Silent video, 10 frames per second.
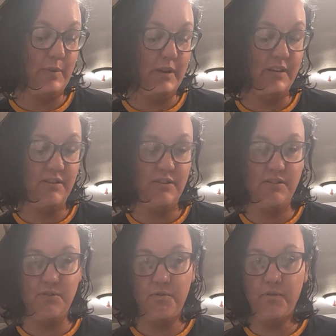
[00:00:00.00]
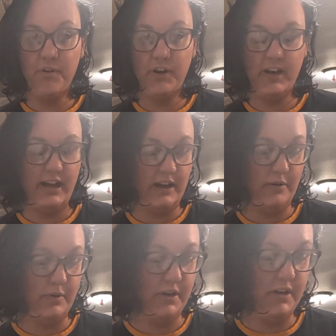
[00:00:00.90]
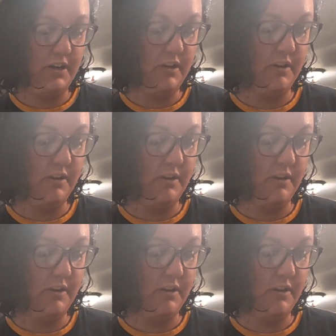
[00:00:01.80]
been just over an hour.